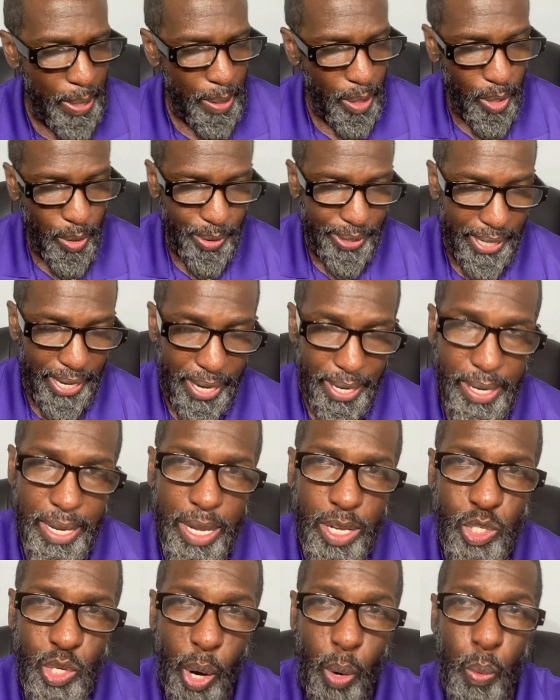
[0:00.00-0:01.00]
okay?
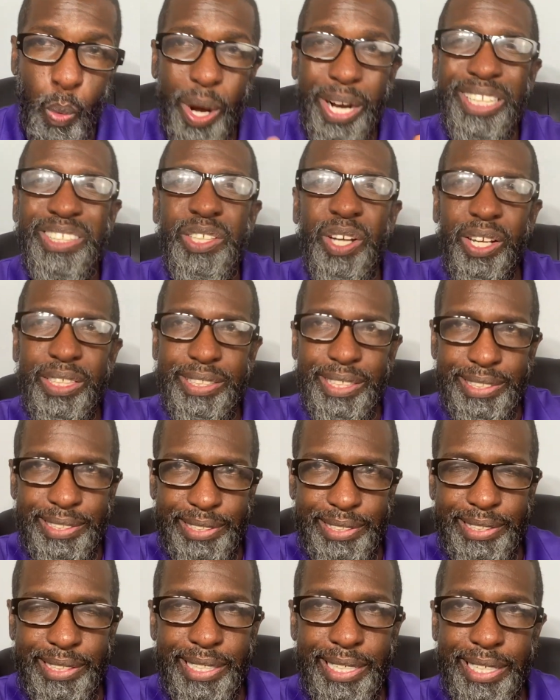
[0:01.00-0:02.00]
So I wanted y'all to
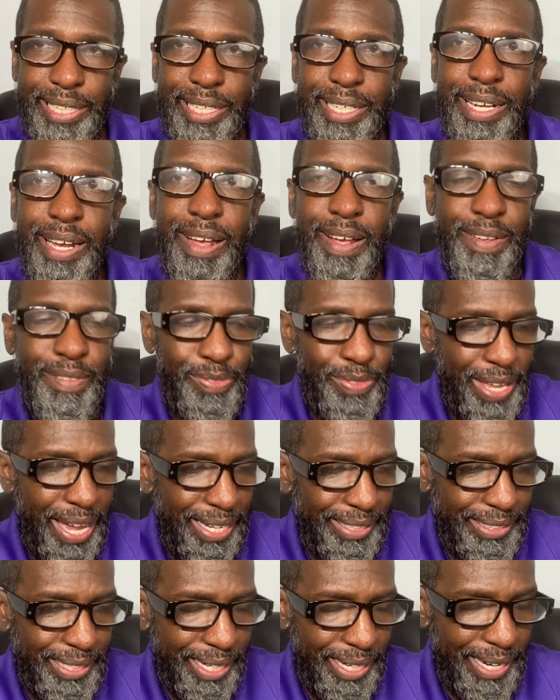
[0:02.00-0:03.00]
see
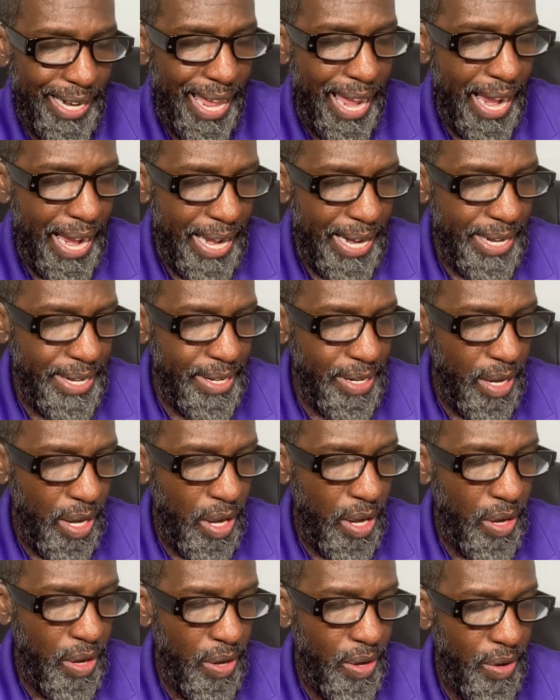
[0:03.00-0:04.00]
that the land
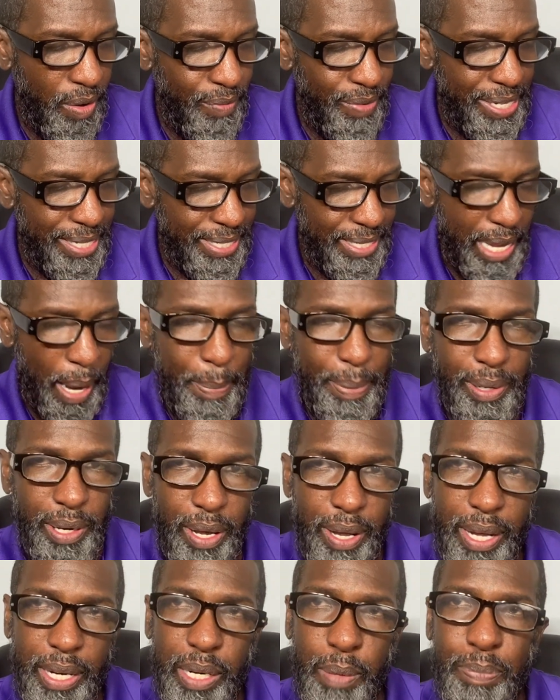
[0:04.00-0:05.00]
of
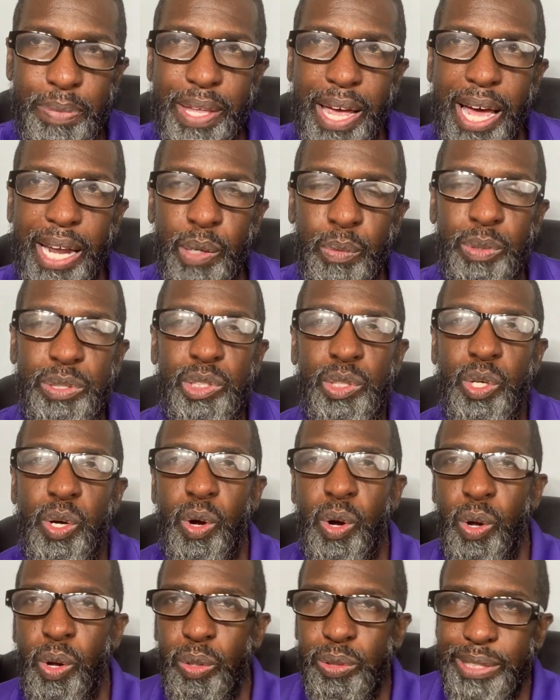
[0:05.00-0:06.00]
Zebulun and Naphtali was
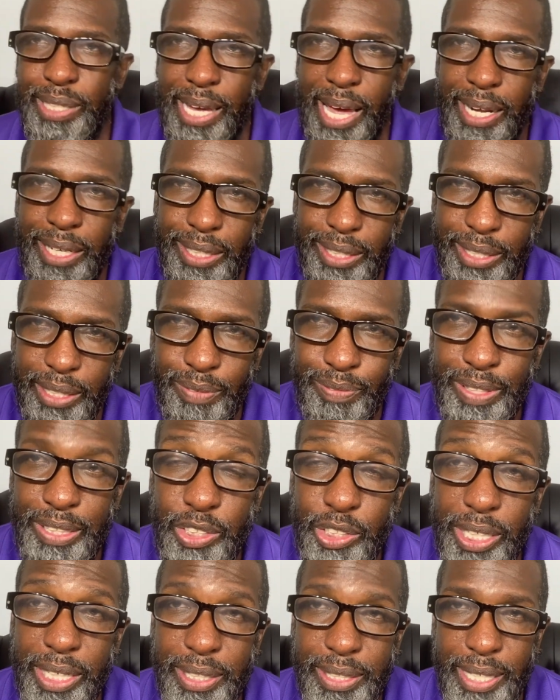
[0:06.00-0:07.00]
called Galilee of the
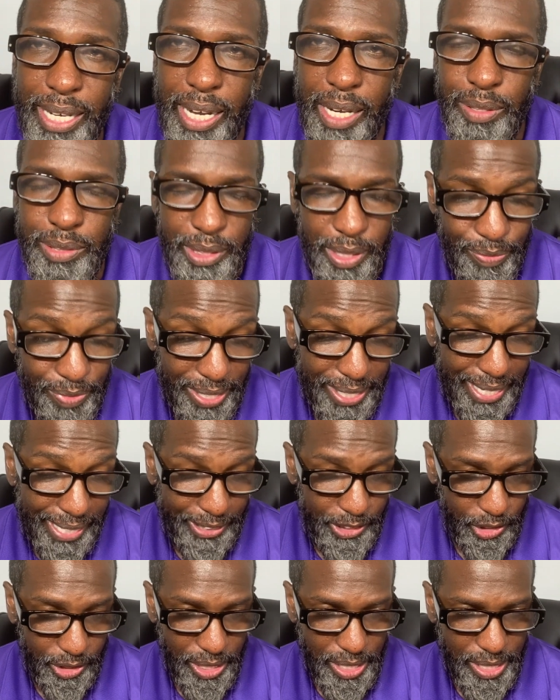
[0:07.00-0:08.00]
Gentiles, of the
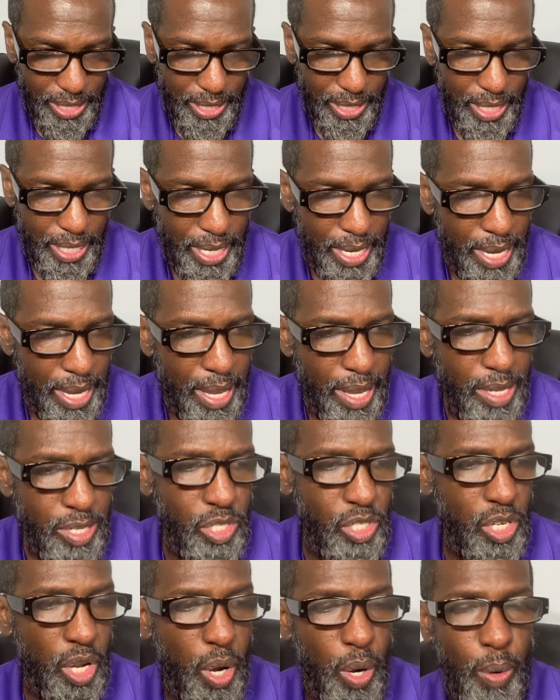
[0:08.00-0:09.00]
nations.
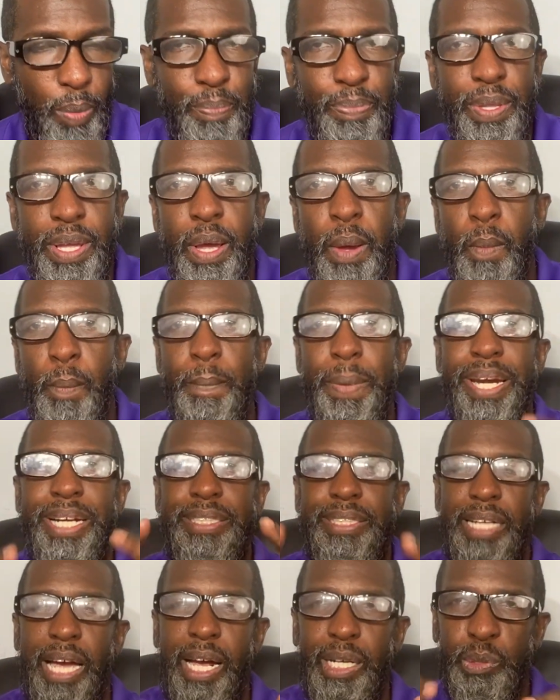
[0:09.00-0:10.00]
So many
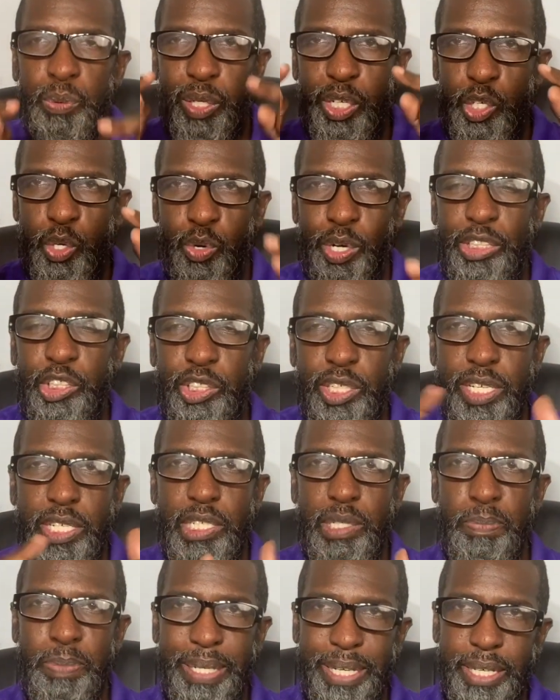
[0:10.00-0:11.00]
times when
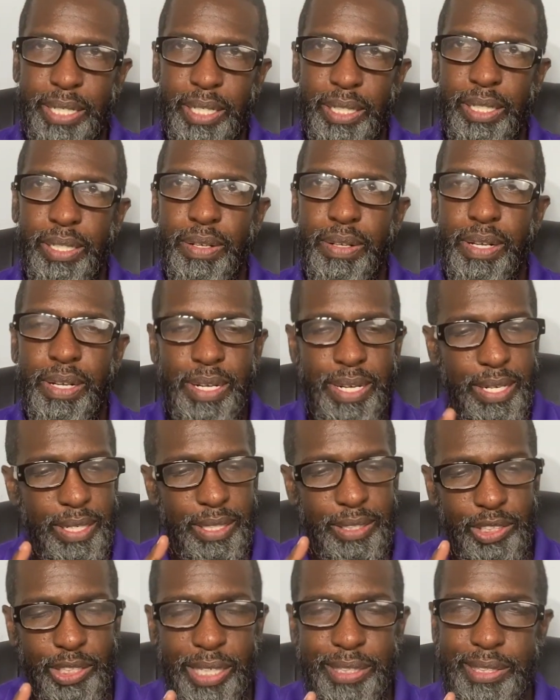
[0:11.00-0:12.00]
Christians speak,
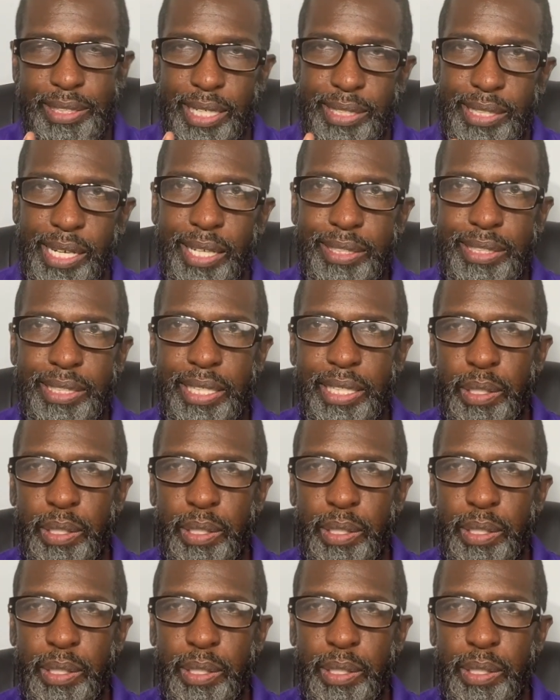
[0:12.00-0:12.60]
just as our